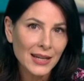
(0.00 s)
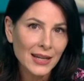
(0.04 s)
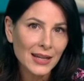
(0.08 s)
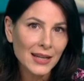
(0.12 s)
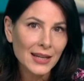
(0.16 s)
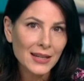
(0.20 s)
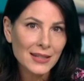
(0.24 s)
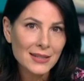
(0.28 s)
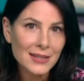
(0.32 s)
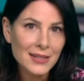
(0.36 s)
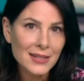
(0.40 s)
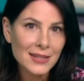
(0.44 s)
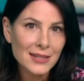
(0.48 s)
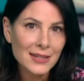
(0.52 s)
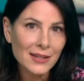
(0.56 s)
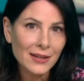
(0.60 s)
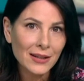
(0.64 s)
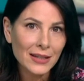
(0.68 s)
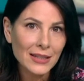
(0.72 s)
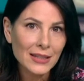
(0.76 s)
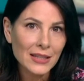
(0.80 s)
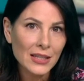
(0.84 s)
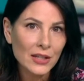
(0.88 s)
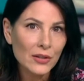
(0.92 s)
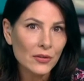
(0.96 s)
and
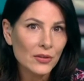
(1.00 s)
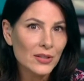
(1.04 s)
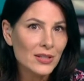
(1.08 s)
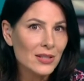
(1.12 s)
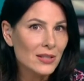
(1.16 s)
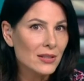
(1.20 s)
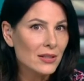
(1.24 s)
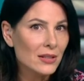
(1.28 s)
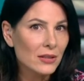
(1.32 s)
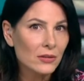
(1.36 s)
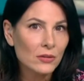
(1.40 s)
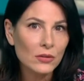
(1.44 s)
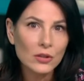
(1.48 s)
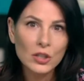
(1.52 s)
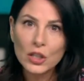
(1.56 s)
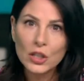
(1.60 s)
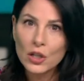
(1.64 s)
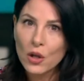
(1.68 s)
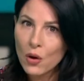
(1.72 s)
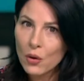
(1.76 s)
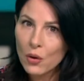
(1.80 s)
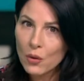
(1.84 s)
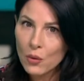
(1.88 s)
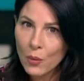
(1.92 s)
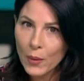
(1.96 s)
tonight there are still
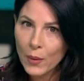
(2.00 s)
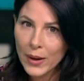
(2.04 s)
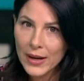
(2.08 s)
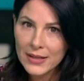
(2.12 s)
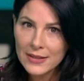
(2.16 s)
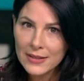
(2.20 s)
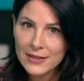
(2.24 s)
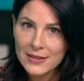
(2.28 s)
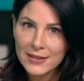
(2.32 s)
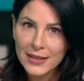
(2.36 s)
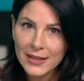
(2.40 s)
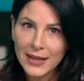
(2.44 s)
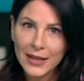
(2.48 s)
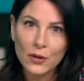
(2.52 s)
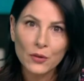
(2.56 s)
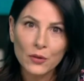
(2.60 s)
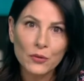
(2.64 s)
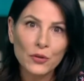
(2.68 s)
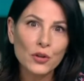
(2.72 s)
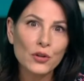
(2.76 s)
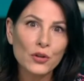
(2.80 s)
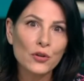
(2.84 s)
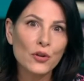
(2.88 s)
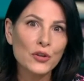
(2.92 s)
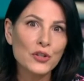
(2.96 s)
long waits to get on
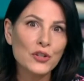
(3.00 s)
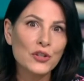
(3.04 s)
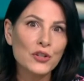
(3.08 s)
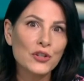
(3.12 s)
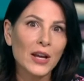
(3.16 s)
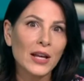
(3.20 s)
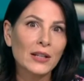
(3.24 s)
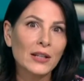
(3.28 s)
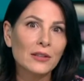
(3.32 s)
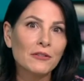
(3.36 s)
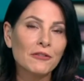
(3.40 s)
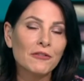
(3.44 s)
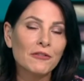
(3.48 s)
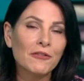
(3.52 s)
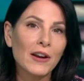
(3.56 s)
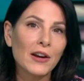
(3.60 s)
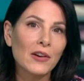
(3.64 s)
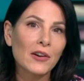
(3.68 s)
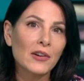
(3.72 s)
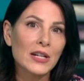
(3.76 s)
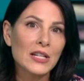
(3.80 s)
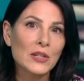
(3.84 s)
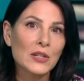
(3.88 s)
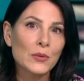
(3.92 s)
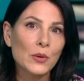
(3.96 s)
the cross-channel
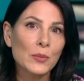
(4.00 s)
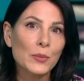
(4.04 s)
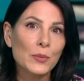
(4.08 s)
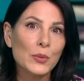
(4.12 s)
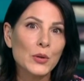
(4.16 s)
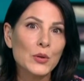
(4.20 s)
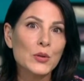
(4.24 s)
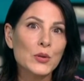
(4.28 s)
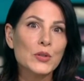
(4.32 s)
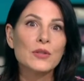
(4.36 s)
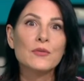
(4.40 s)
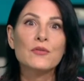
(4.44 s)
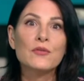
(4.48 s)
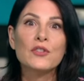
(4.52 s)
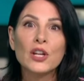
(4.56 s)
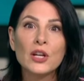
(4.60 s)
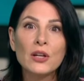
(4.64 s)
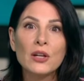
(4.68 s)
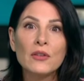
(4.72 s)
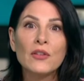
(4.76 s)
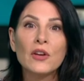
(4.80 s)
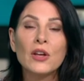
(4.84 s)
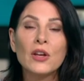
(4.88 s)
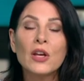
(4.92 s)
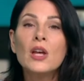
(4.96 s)
ferries. Well, the port of
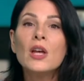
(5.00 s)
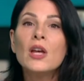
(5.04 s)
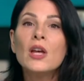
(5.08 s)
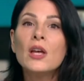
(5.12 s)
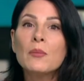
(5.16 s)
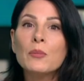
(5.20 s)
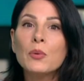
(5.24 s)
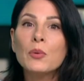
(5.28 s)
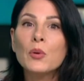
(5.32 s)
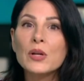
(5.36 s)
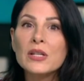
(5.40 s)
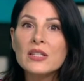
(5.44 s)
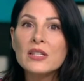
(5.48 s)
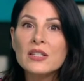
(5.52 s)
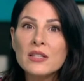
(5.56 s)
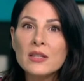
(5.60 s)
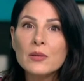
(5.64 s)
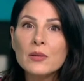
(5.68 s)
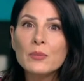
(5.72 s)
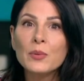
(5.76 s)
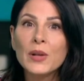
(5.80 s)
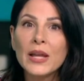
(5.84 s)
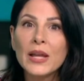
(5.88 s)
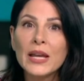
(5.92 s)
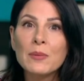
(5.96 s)
Dover pointed
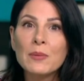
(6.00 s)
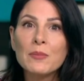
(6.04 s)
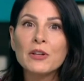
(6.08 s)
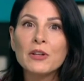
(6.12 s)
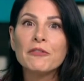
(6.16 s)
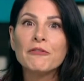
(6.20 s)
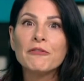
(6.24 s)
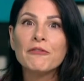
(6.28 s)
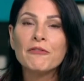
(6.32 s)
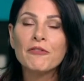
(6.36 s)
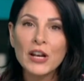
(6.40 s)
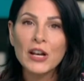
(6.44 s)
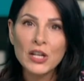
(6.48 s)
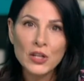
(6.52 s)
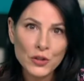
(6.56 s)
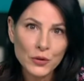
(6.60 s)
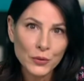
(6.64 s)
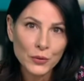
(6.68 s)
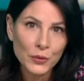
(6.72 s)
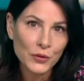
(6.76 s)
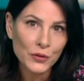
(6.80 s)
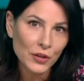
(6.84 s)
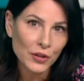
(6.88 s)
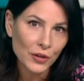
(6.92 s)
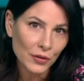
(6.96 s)
the blame at French
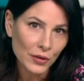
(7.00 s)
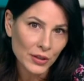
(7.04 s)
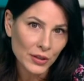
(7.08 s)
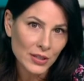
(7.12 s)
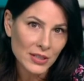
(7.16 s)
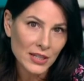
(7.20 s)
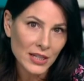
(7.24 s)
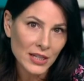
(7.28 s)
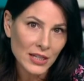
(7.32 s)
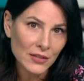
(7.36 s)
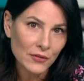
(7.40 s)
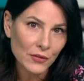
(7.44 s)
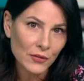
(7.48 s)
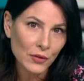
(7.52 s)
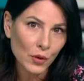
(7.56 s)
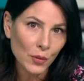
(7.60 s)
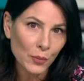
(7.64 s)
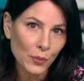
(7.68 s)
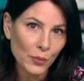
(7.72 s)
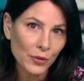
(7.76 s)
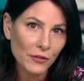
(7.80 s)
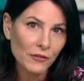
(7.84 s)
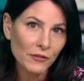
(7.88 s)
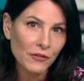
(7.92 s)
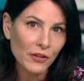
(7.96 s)
authorities for
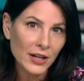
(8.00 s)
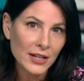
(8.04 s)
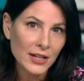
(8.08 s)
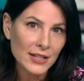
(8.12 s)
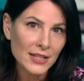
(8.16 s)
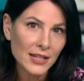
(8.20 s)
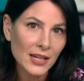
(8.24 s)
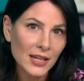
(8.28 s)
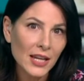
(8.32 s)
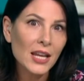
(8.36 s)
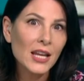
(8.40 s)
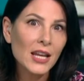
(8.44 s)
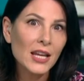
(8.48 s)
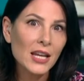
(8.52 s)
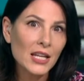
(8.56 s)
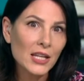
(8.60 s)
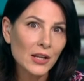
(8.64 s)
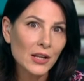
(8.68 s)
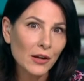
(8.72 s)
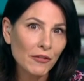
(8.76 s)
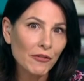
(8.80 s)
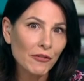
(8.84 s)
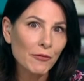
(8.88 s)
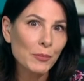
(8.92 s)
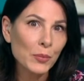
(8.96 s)
not providing
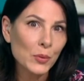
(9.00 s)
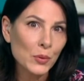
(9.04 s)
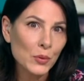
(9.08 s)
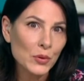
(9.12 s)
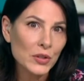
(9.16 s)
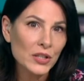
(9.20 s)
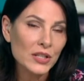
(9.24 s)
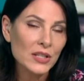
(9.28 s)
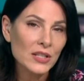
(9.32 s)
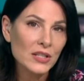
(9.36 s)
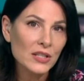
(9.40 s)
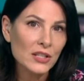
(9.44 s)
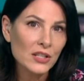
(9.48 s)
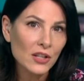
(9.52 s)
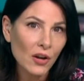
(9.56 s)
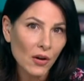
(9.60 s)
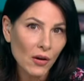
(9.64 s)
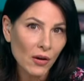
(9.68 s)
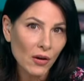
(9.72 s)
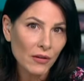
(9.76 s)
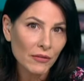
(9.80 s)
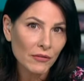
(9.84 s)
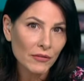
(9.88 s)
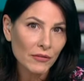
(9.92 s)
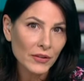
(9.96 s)
enough border
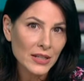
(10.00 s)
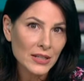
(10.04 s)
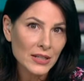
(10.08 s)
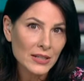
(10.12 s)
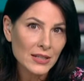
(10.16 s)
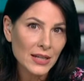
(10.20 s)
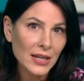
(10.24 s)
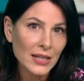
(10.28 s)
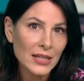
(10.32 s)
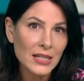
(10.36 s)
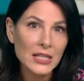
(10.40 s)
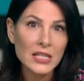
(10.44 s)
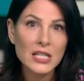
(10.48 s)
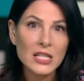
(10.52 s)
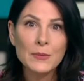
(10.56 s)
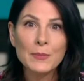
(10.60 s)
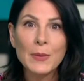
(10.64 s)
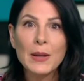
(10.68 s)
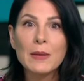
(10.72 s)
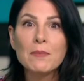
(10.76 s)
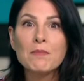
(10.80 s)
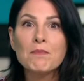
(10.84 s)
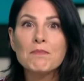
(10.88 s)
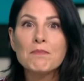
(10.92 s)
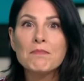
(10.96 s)
staff. It said it
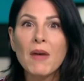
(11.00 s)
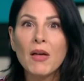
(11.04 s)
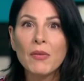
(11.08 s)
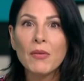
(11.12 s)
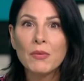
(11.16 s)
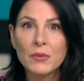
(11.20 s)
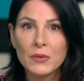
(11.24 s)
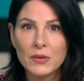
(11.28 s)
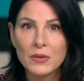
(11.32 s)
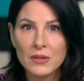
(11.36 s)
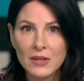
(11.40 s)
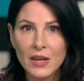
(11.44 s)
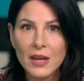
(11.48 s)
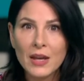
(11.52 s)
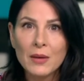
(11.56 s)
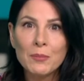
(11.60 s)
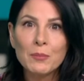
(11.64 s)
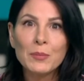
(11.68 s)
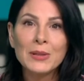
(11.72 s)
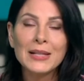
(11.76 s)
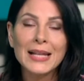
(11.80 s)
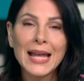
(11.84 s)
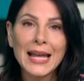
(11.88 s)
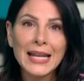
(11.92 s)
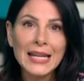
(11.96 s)
spent months
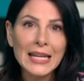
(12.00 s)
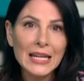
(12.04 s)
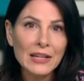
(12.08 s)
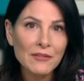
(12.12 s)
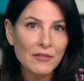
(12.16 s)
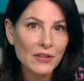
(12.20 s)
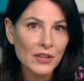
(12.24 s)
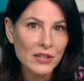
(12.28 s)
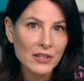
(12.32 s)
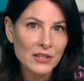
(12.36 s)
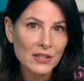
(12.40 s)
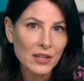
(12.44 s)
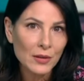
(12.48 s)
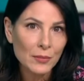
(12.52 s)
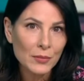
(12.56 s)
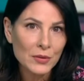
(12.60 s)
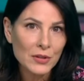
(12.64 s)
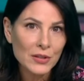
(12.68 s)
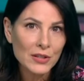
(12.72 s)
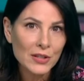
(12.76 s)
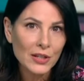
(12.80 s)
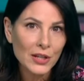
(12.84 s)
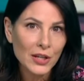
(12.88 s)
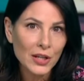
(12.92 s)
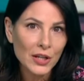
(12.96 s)
planning for the summer
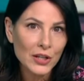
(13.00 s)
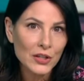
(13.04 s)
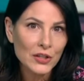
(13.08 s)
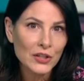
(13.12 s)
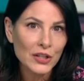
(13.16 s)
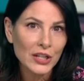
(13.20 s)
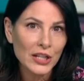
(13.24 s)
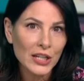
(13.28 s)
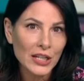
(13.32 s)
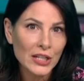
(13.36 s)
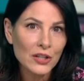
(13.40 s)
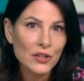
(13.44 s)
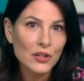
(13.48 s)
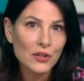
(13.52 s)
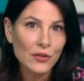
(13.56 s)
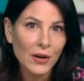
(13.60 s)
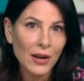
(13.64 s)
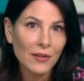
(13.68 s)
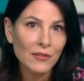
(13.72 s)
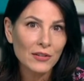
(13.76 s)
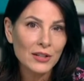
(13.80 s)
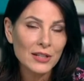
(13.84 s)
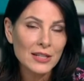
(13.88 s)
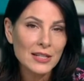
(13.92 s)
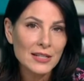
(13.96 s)
surge in
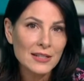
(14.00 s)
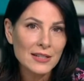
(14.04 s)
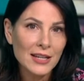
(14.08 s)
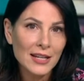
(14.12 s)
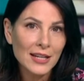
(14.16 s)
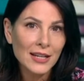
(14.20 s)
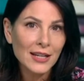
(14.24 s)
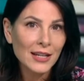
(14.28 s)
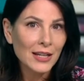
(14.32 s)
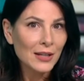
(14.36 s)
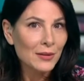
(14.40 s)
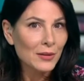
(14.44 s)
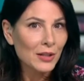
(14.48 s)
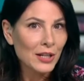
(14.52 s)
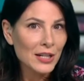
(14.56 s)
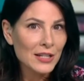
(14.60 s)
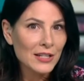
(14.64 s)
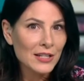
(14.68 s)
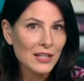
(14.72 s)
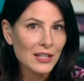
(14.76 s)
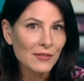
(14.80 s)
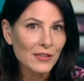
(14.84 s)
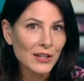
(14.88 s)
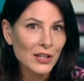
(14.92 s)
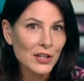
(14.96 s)
travellers.
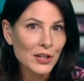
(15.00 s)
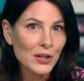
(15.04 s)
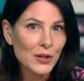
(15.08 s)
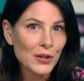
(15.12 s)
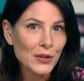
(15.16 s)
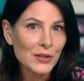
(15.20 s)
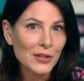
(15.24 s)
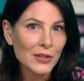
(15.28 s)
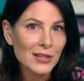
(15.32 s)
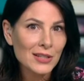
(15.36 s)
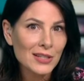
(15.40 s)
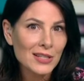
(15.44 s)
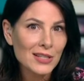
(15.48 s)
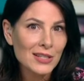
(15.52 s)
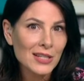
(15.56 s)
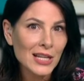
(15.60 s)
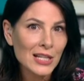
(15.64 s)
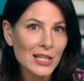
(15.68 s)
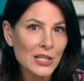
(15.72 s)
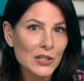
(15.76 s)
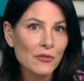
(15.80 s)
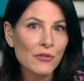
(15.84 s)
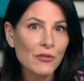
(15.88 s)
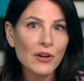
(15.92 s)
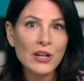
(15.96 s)
ITV News
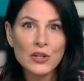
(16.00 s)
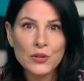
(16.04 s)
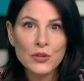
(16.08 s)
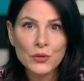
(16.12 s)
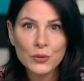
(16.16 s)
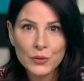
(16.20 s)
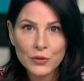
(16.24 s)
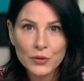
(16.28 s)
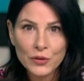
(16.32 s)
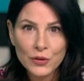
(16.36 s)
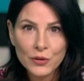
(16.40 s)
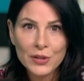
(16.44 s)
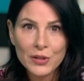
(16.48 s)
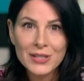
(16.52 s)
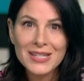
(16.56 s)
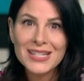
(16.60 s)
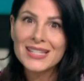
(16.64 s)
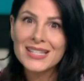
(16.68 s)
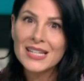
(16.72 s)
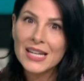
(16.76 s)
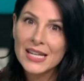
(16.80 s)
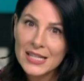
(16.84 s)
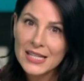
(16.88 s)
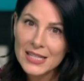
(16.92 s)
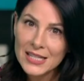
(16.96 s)
understands French
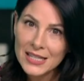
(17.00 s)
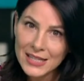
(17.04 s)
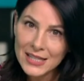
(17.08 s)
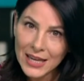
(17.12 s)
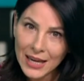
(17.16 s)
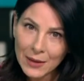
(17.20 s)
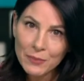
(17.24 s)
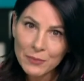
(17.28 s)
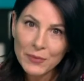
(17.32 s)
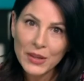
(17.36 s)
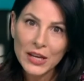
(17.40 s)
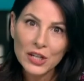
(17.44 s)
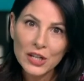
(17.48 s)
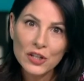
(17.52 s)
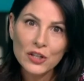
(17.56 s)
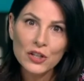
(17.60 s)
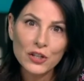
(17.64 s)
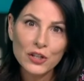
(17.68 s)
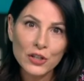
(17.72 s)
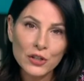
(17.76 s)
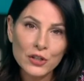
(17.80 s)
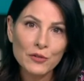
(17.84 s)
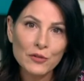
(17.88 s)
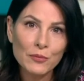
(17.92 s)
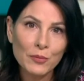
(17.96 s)
authorities accept they
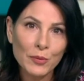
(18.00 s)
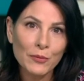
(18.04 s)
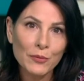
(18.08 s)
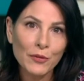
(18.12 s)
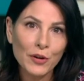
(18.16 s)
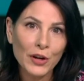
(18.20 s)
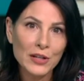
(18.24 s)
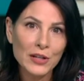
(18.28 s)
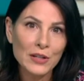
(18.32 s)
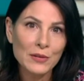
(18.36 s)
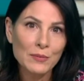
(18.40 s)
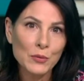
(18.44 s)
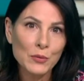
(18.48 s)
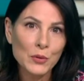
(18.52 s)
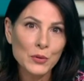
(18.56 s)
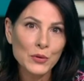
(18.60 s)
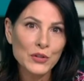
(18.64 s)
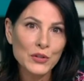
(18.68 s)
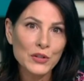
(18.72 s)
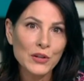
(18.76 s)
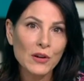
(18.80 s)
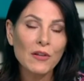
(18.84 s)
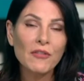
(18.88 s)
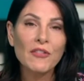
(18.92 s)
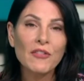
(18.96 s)
should have provided more
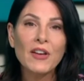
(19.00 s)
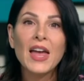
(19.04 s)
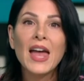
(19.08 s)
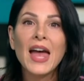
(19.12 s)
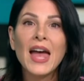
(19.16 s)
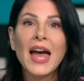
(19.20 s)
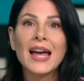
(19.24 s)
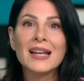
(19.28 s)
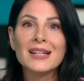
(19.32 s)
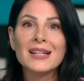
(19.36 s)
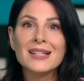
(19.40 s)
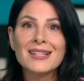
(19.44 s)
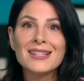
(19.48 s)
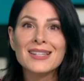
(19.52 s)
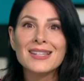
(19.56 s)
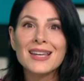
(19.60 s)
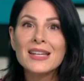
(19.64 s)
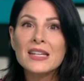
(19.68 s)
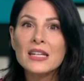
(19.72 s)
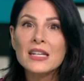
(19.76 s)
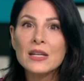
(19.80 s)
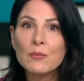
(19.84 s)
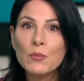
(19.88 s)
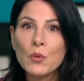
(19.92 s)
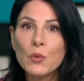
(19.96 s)
staff and are
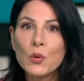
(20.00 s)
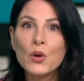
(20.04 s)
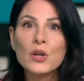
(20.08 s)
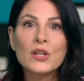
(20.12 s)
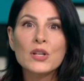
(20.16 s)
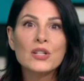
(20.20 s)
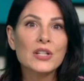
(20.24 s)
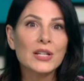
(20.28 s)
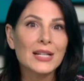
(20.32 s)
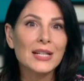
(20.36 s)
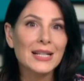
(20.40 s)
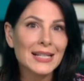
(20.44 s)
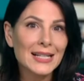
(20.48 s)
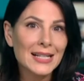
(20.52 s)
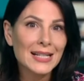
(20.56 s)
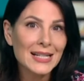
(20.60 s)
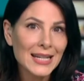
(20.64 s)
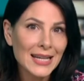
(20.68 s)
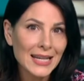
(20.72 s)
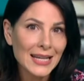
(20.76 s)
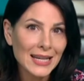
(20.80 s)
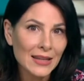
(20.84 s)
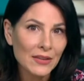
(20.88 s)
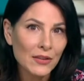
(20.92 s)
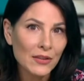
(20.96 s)
sending more to
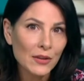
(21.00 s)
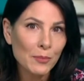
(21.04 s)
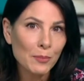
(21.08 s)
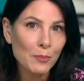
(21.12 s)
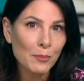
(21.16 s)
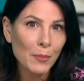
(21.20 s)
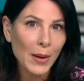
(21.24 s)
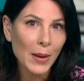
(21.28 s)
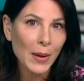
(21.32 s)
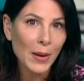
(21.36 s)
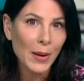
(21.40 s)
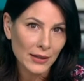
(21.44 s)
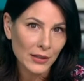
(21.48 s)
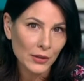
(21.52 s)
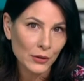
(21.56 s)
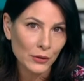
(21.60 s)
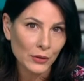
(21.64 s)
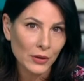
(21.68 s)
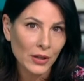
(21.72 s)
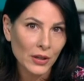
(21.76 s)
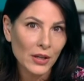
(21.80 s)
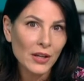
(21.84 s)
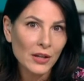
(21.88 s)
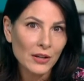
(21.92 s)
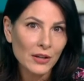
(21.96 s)
clear the
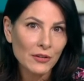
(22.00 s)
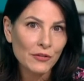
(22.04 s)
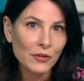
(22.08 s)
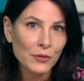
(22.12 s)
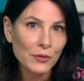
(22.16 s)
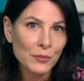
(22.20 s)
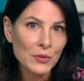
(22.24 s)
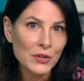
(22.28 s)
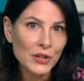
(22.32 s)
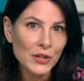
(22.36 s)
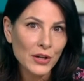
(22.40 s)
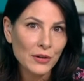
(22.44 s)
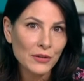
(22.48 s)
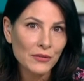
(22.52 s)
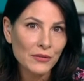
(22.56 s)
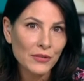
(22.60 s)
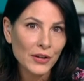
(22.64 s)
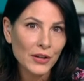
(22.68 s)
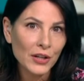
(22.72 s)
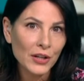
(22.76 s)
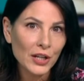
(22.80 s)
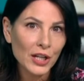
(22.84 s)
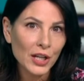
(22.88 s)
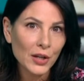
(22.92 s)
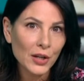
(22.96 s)
backlog. From
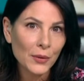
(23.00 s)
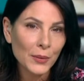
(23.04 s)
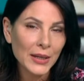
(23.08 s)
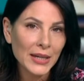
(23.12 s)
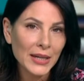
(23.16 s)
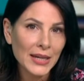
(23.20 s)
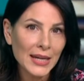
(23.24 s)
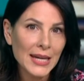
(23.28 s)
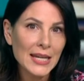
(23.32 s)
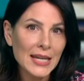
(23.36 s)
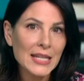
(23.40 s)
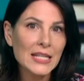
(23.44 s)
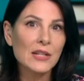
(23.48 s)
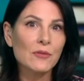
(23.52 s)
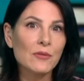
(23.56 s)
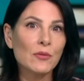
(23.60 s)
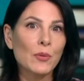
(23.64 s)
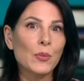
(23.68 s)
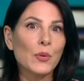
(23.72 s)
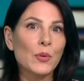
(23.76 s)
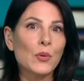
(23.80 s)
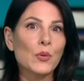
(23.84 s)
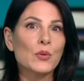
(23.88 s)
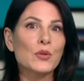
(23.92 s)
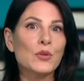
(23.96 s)
Dover, Chloe Keady
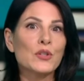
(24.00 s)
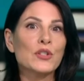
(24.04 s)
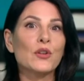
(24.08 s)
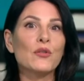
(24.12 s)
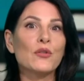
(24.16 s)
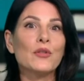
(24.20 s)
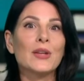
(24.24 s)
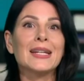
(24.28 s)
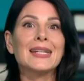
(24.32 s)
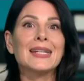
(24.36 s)
reports on the